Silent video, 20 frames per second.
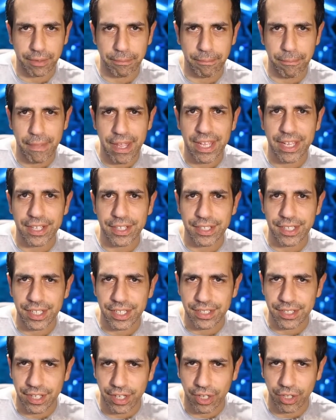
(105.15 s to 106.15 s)
mega
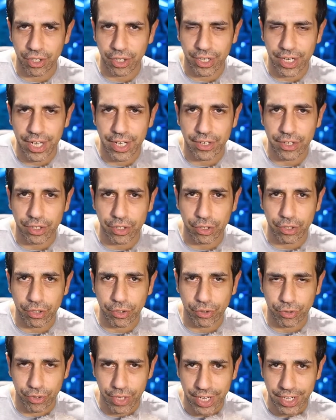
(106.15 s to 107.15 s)
detail on how to
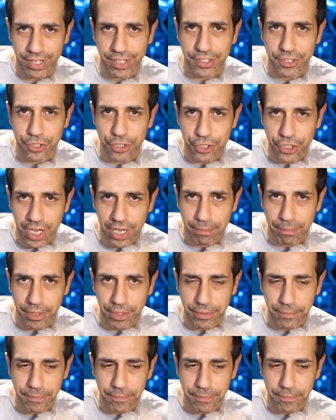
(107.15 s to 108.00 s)
create and shape it.